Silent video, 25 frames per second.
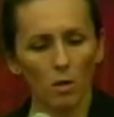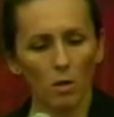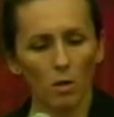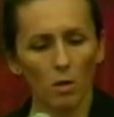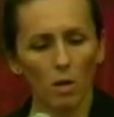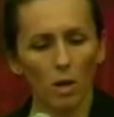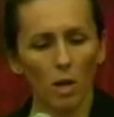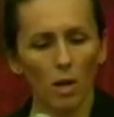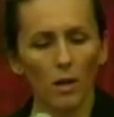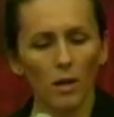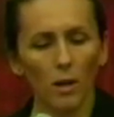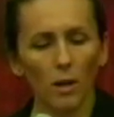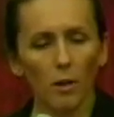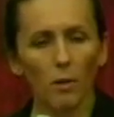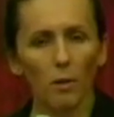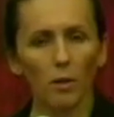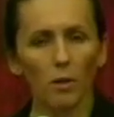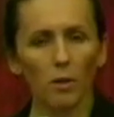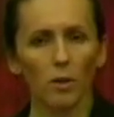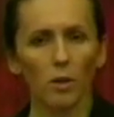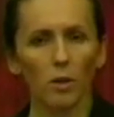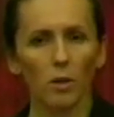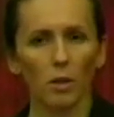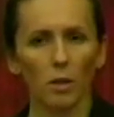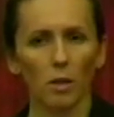another
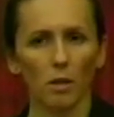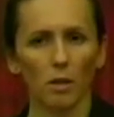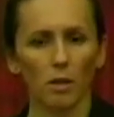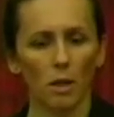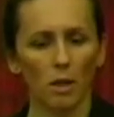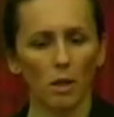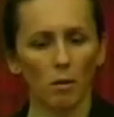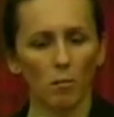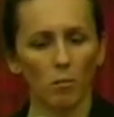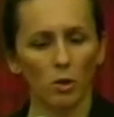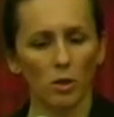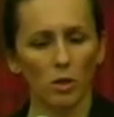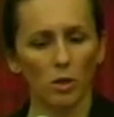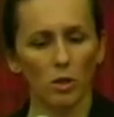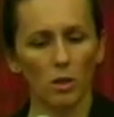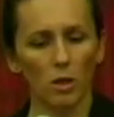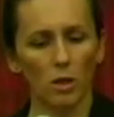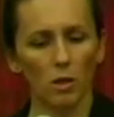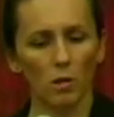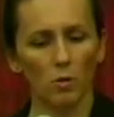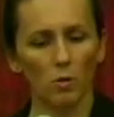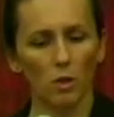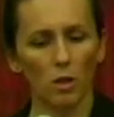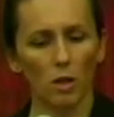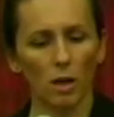interesting thing we should
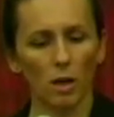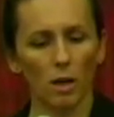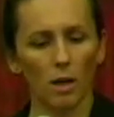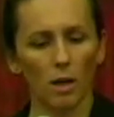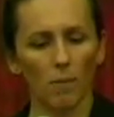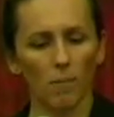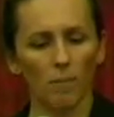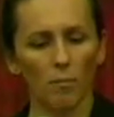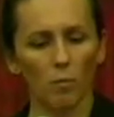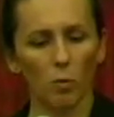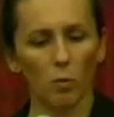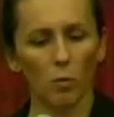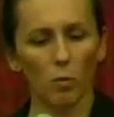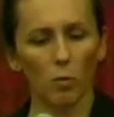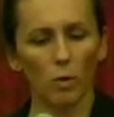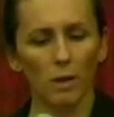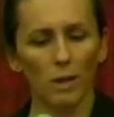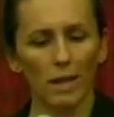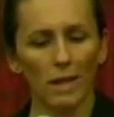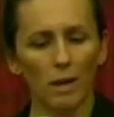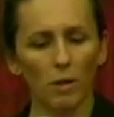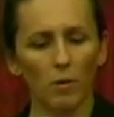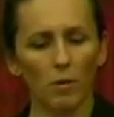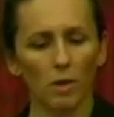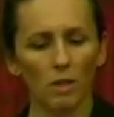note,
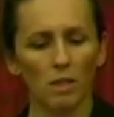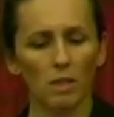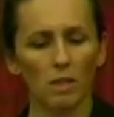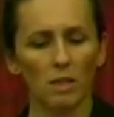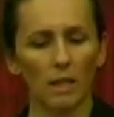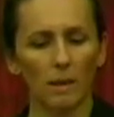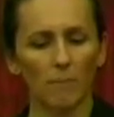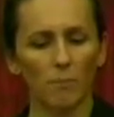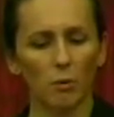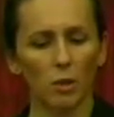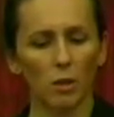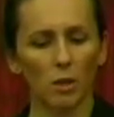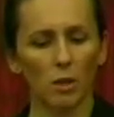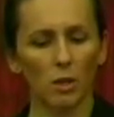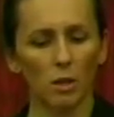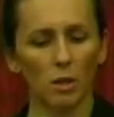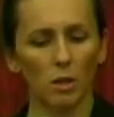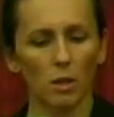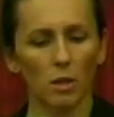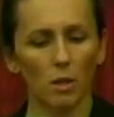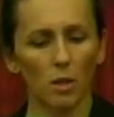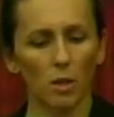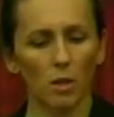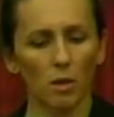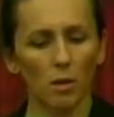without exception,
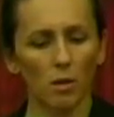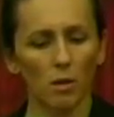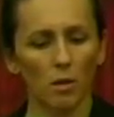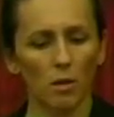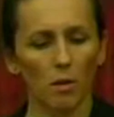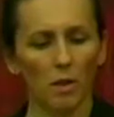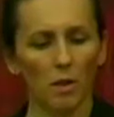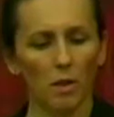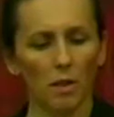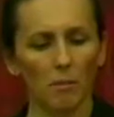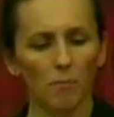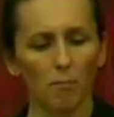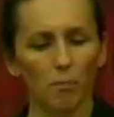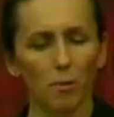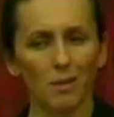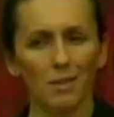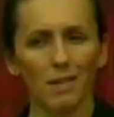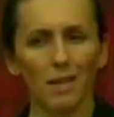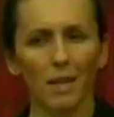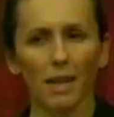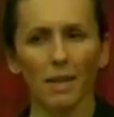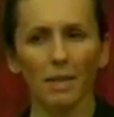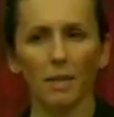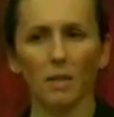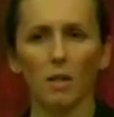the
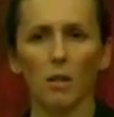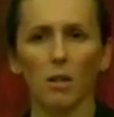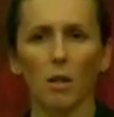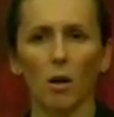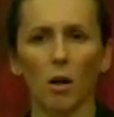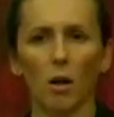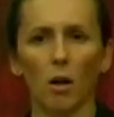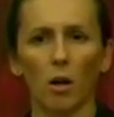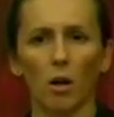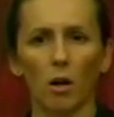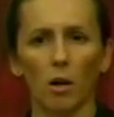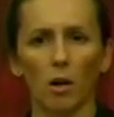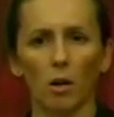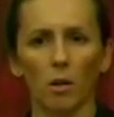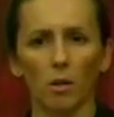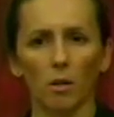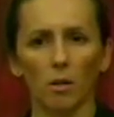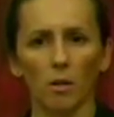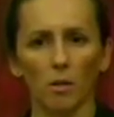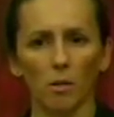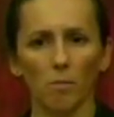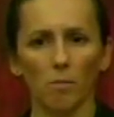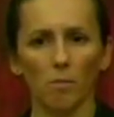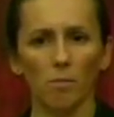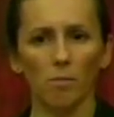protected are
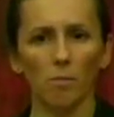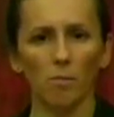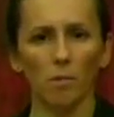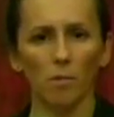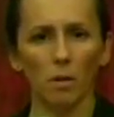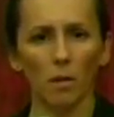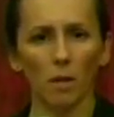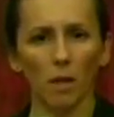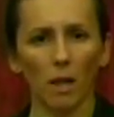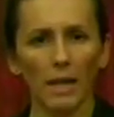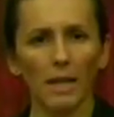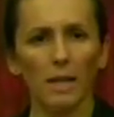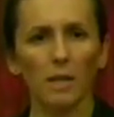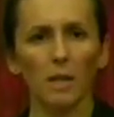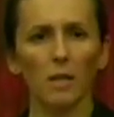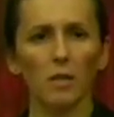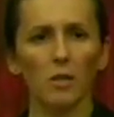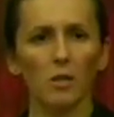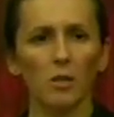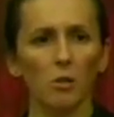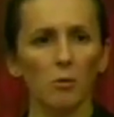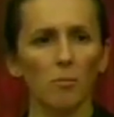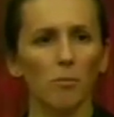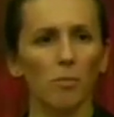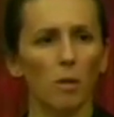likely
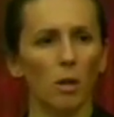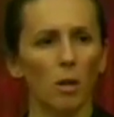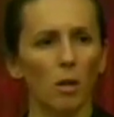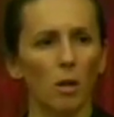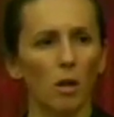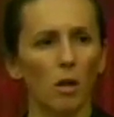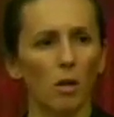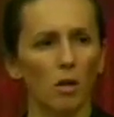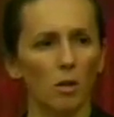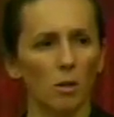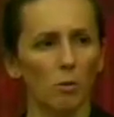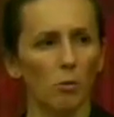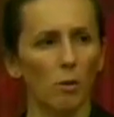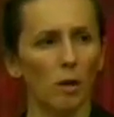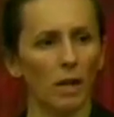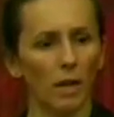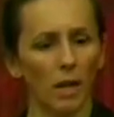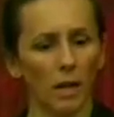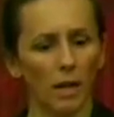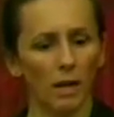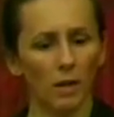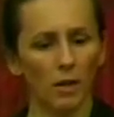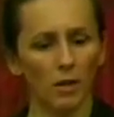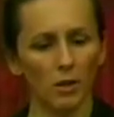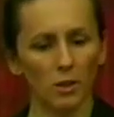to belong to a
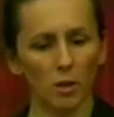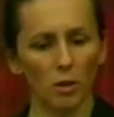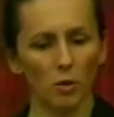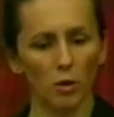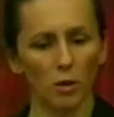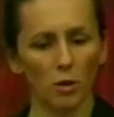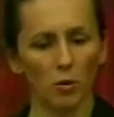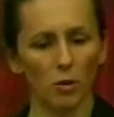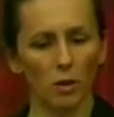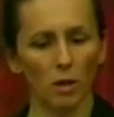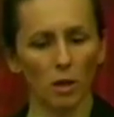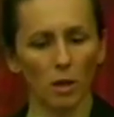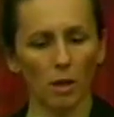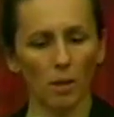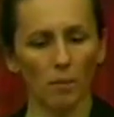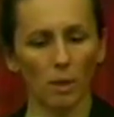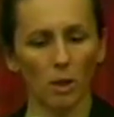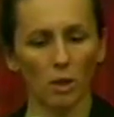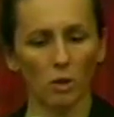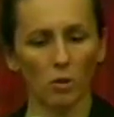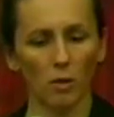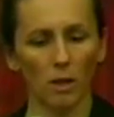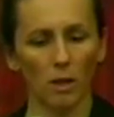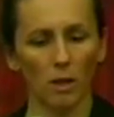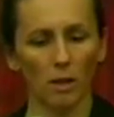higher socioeconomic
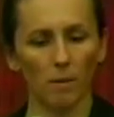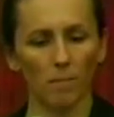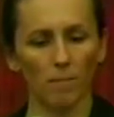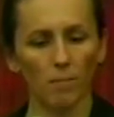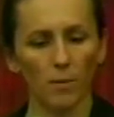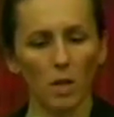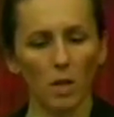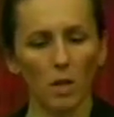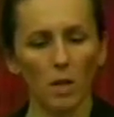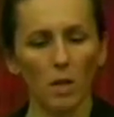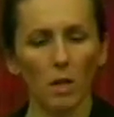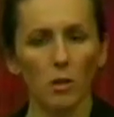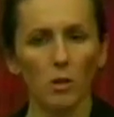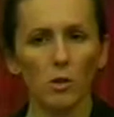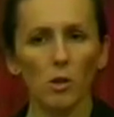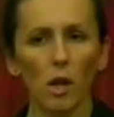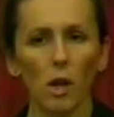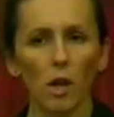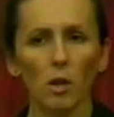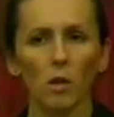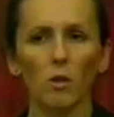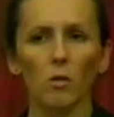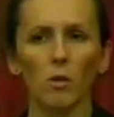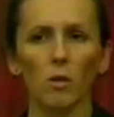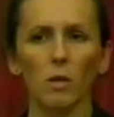stratum.
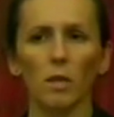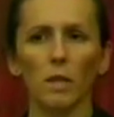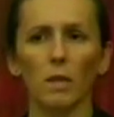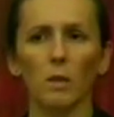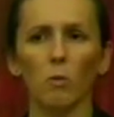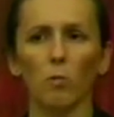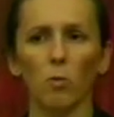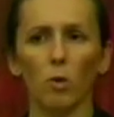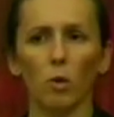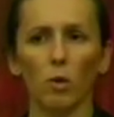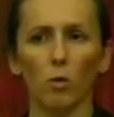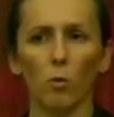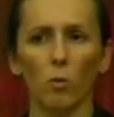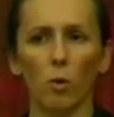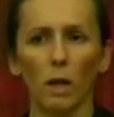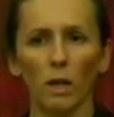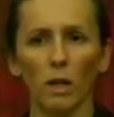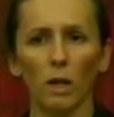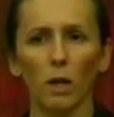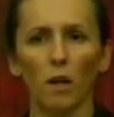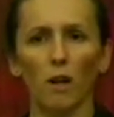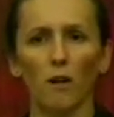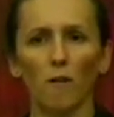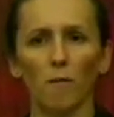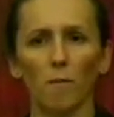Not only will the
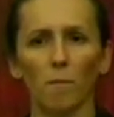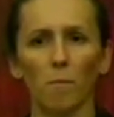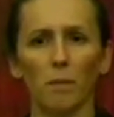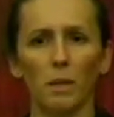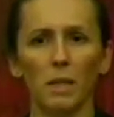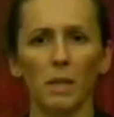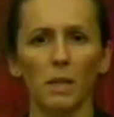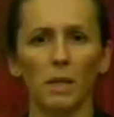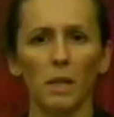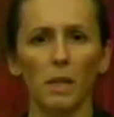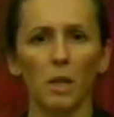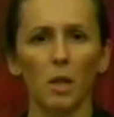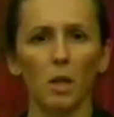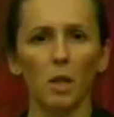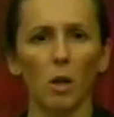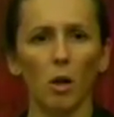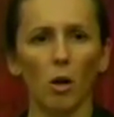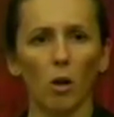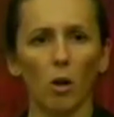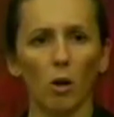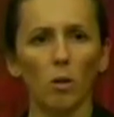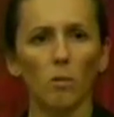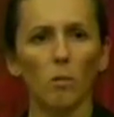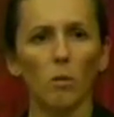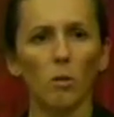well-off be
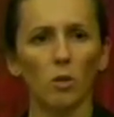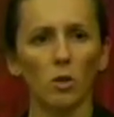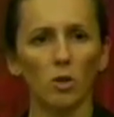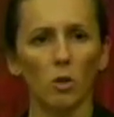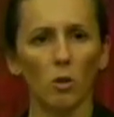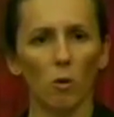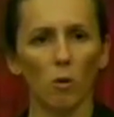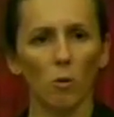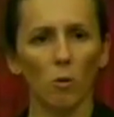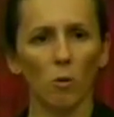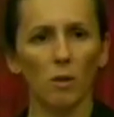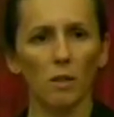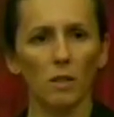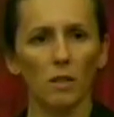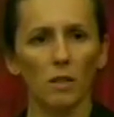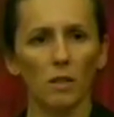almost always